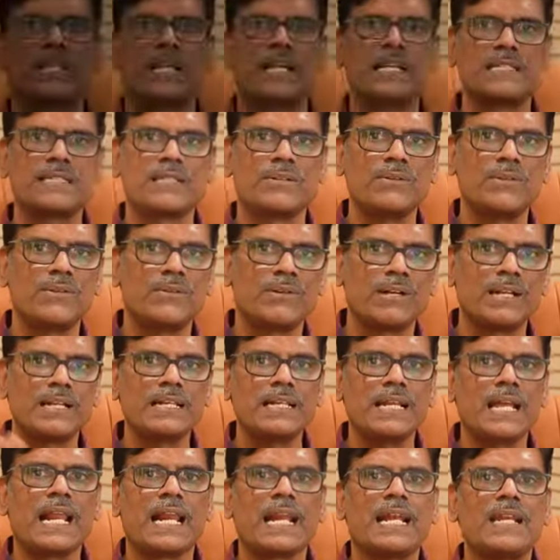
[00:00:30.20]
That's how you
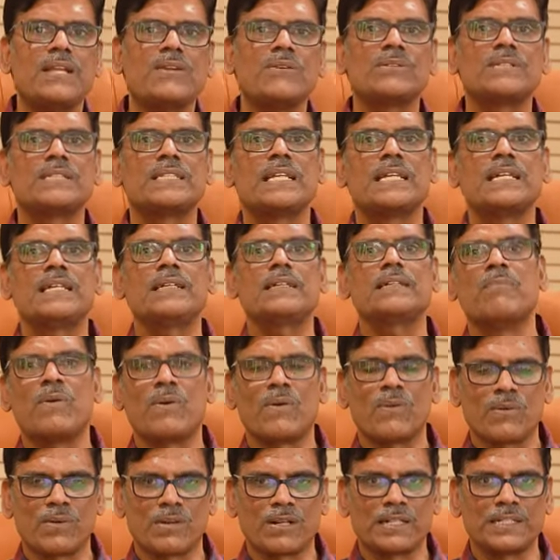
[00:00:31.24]
can reduce the
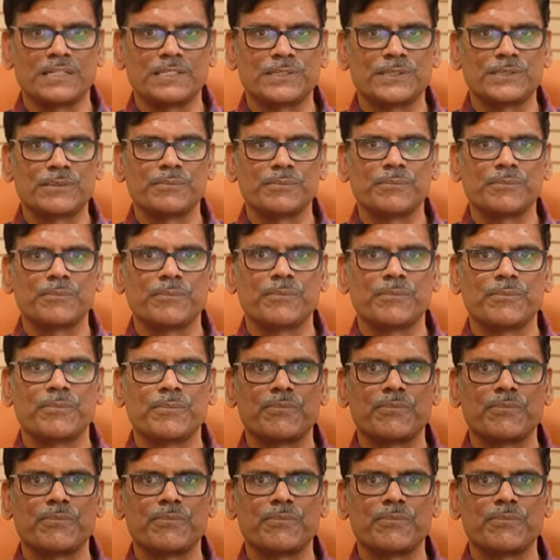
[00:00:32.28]
brokerage.